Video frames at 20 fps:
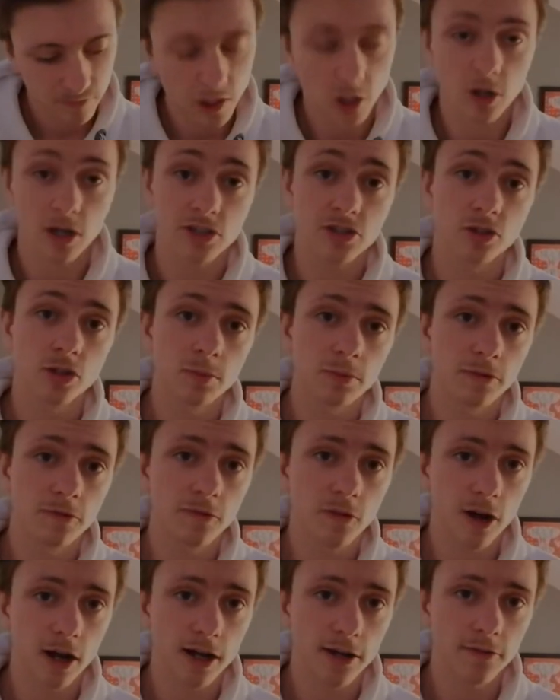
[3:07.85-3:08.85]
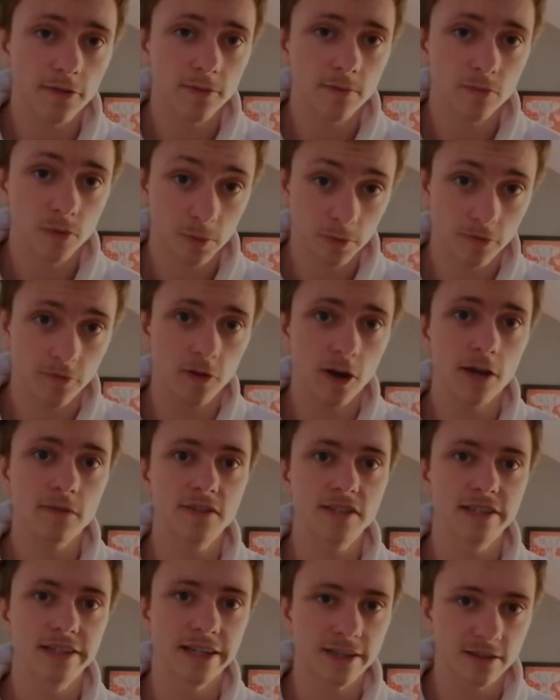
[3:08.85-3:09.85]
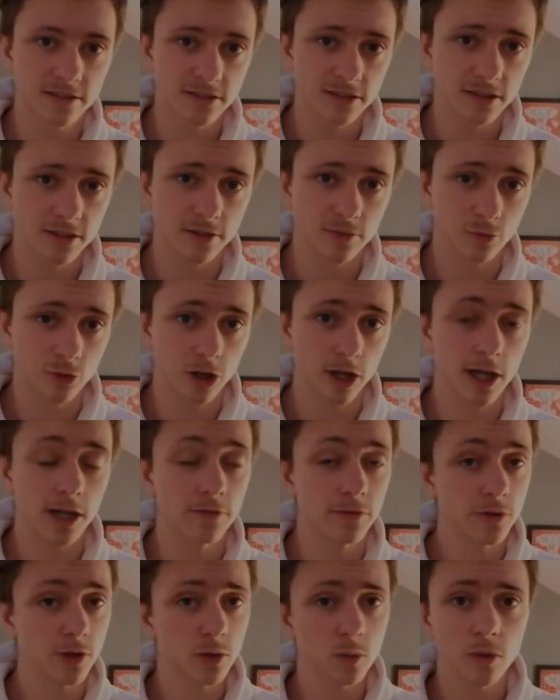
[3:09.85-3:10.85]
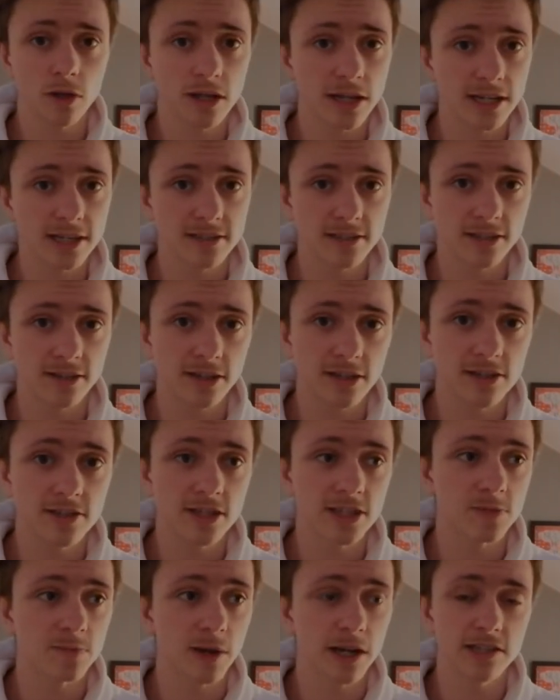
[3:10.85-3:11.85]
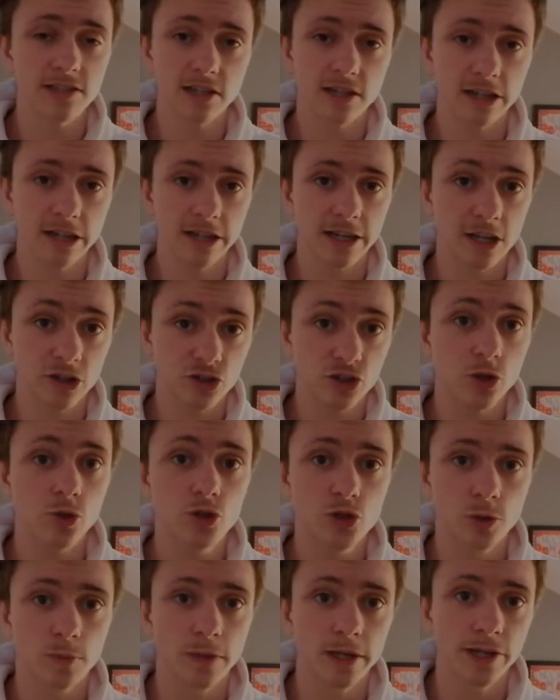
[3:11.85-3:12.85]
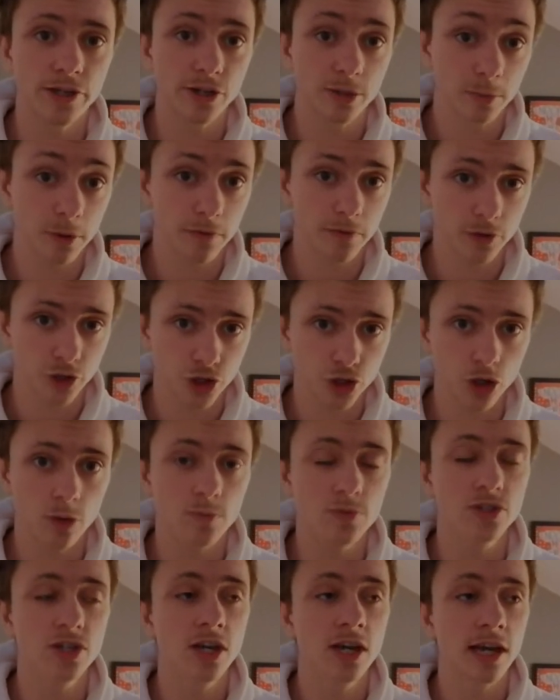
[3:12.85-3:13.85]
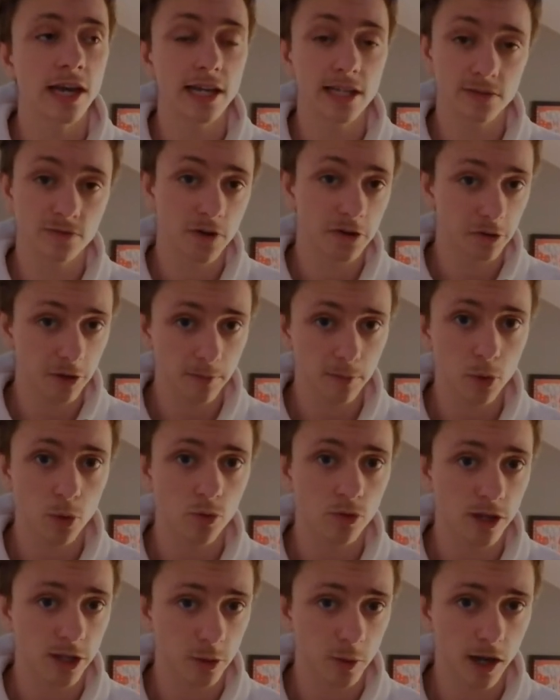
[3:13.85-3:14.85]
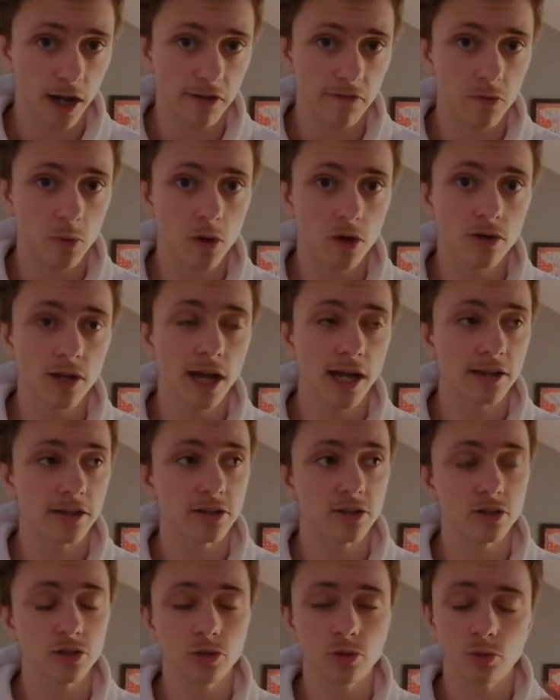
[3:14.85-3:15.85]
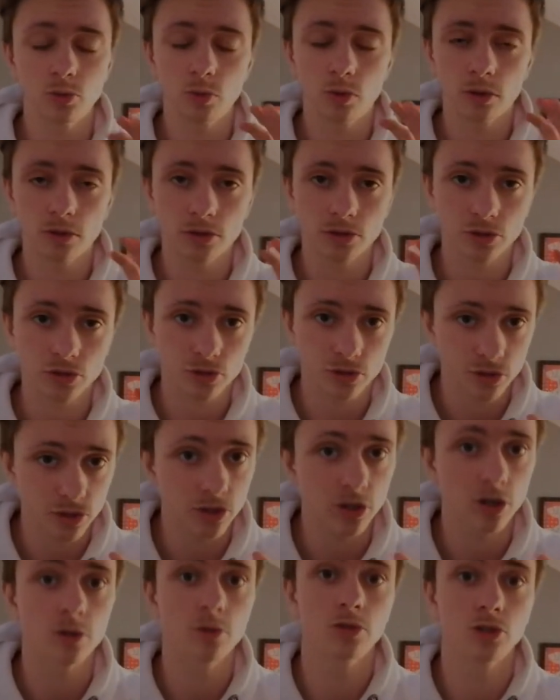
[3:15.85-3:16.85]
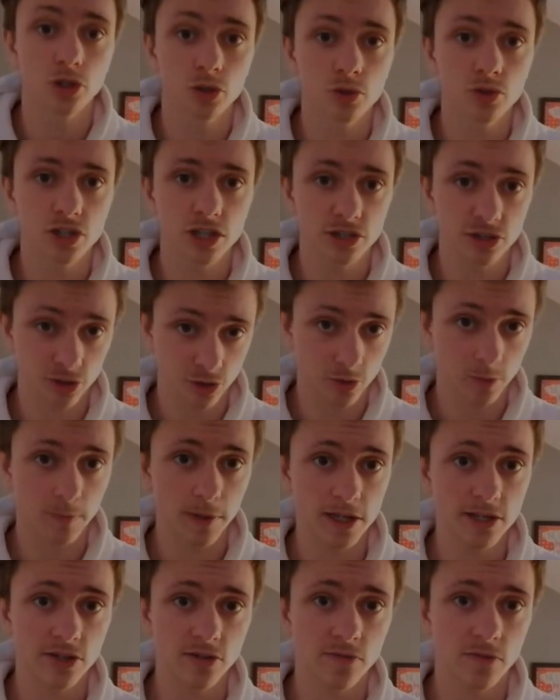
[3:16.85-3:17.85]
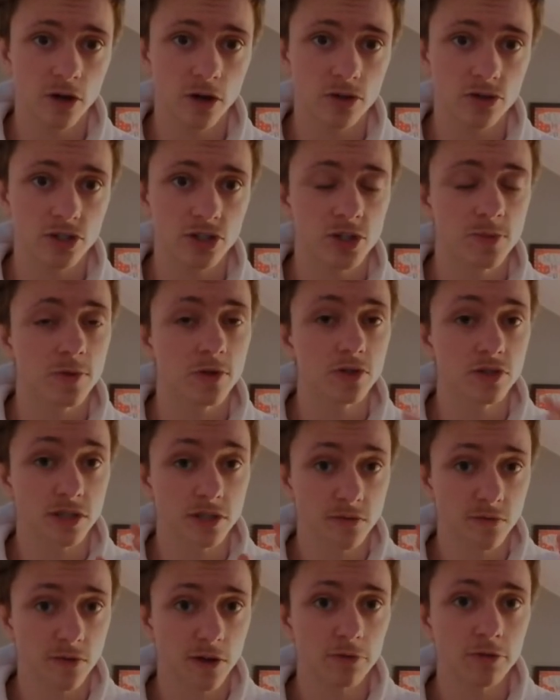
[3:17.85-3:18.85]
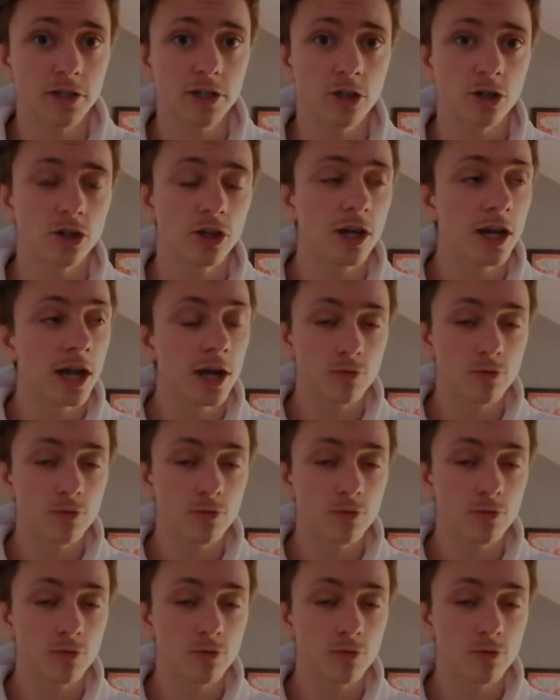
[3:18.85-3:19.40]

Okay, so number five is LinkedIn, right? If you don't know what LinkedIn is, it's basically a social media but for jobs. It is very important that you have one and you use it to your best advantage, because it's very good.